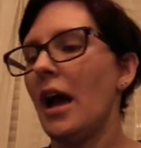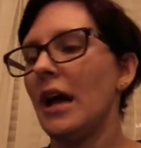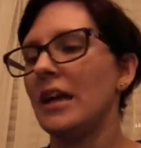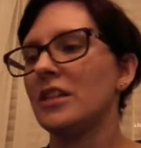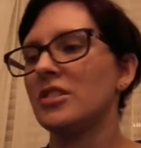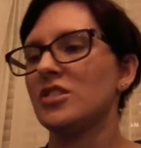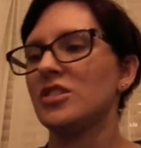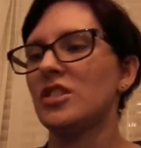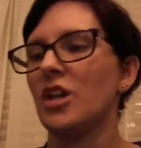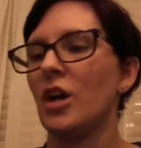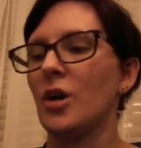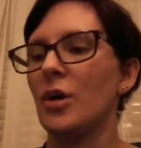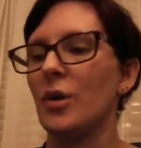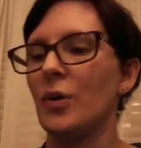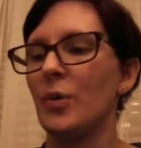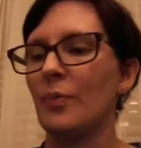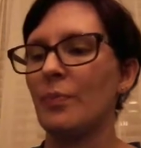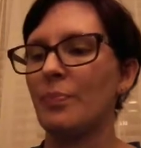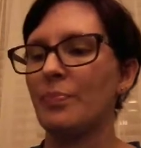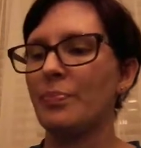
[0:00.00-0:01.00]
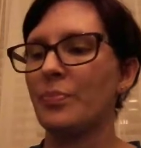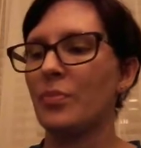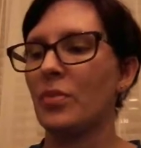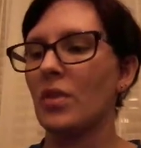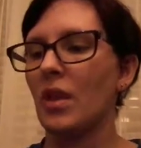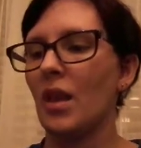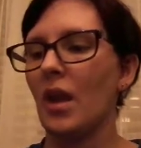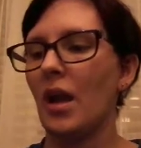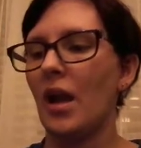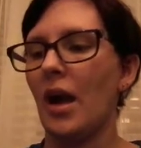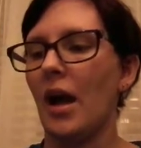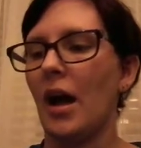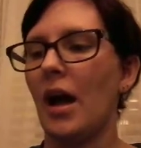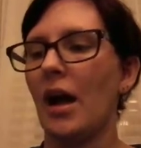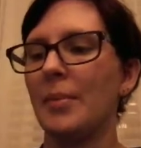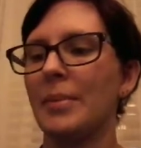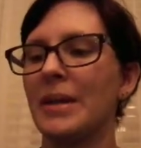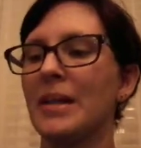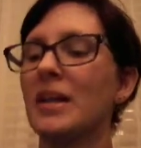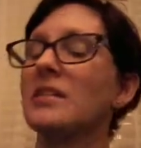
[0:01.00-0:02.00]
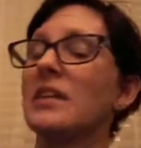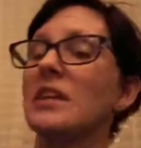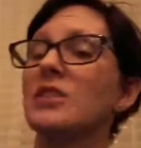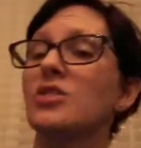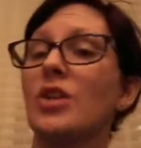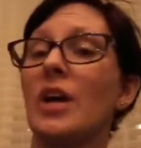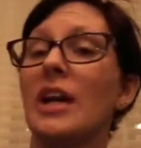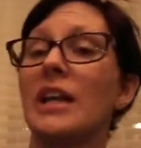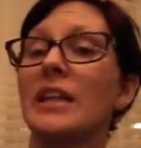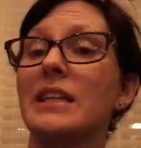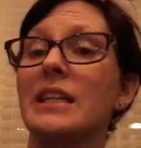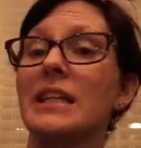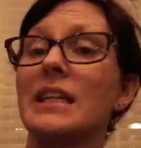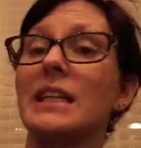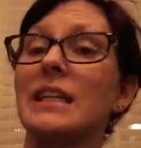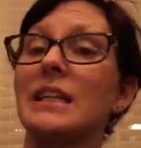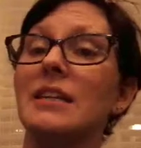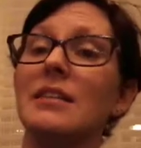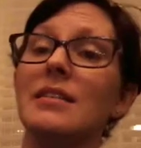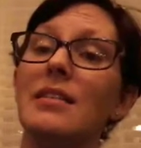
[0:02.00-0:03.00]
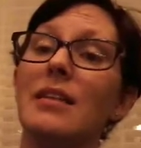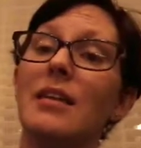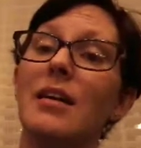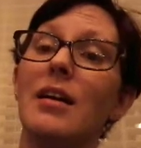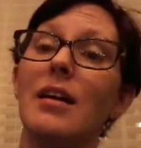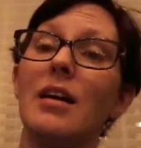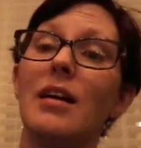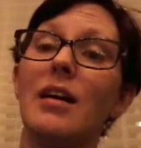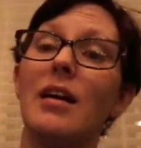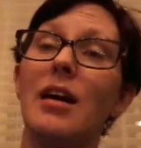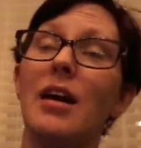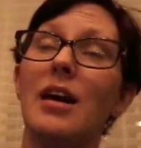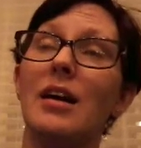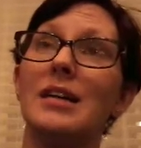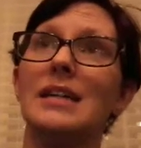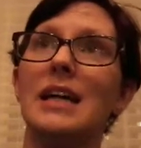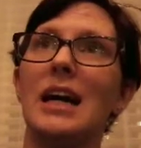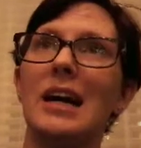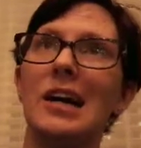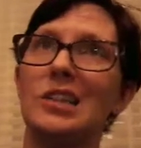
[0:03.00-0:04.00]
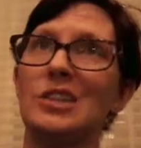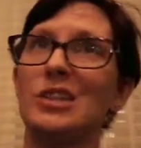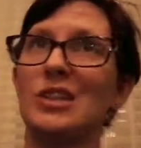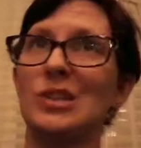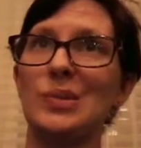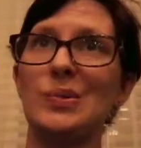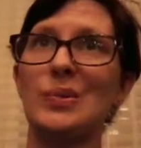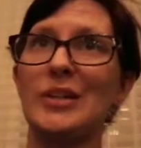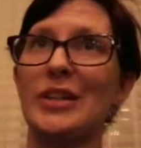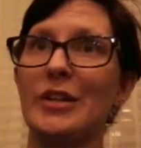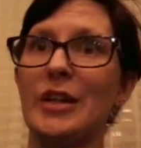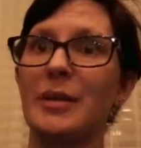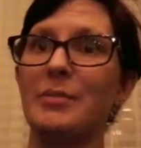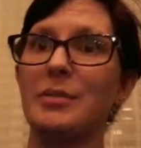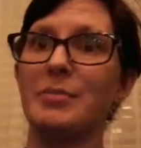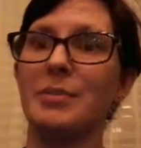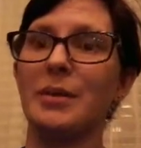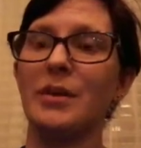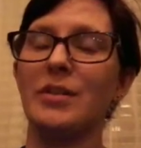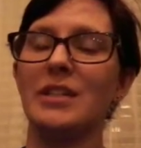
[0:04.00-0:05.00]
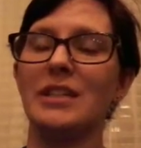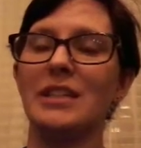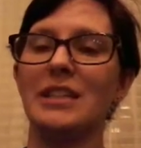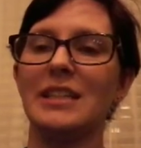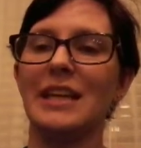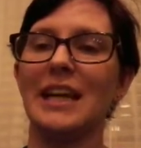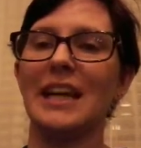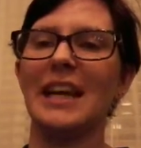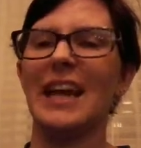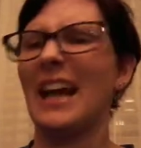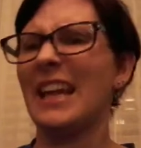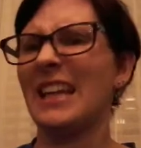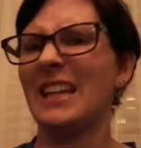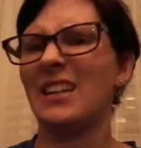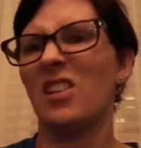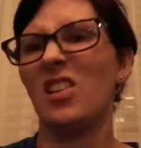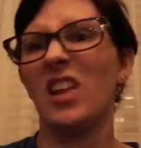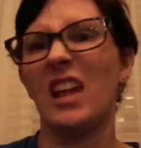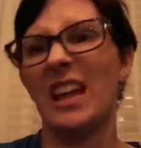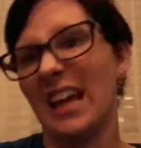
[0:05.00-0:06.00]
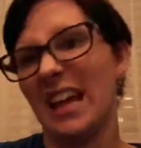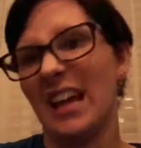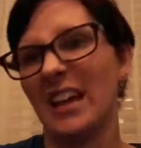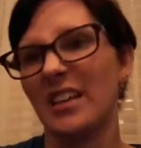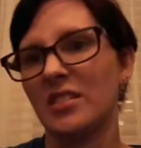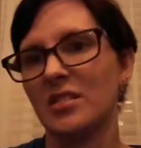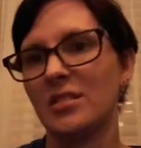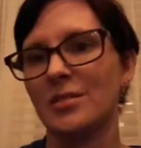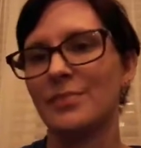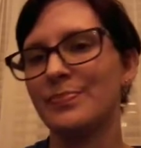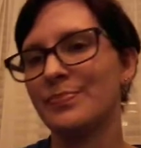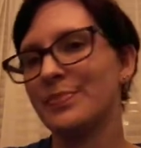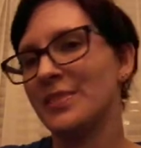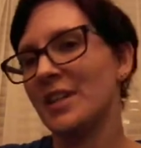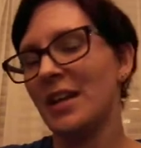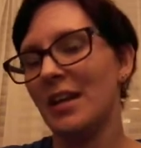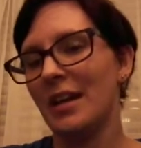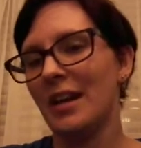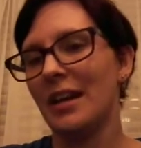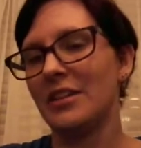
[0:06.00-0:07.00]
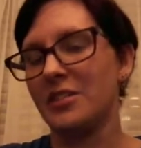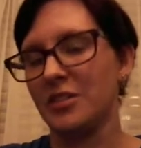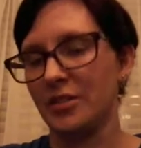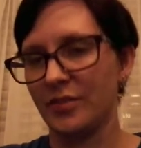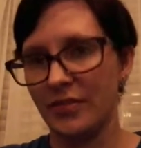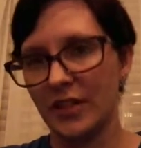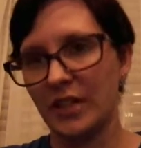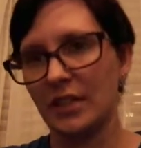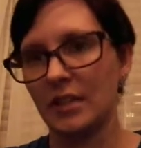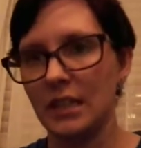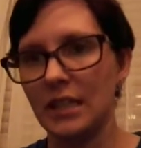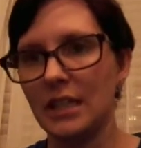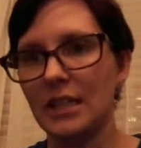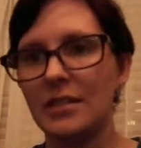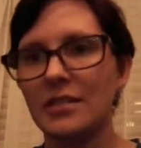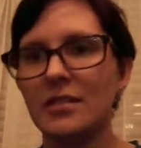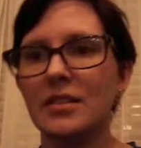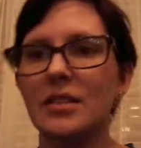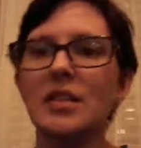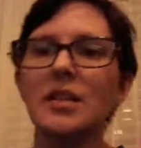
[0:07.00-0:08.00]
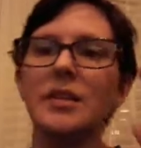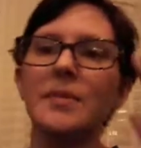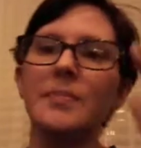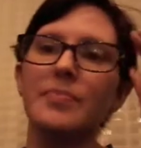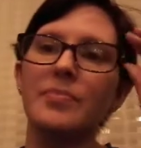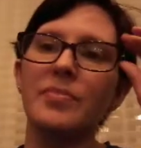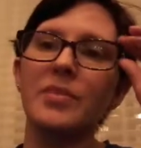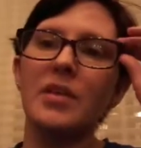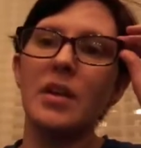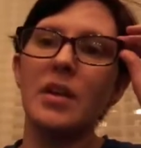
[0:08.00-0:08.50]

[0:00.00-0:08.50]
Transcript: And so, uh, because I try to eat 120 grams of protein a day, I eat a lot of eggs. Eggs are fairly easy.